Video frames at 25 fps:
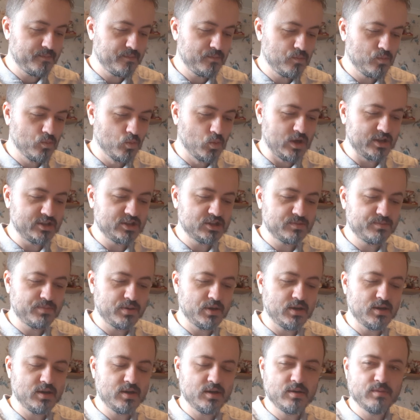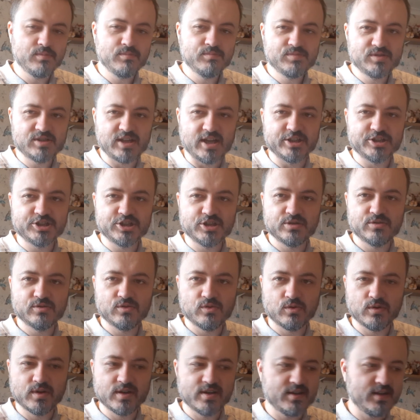once per session,
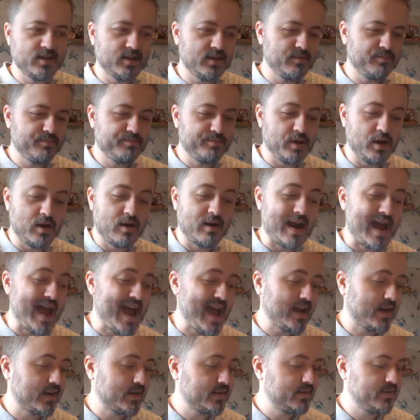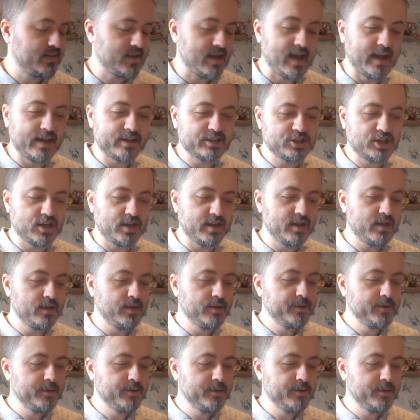or indeed per act, actually.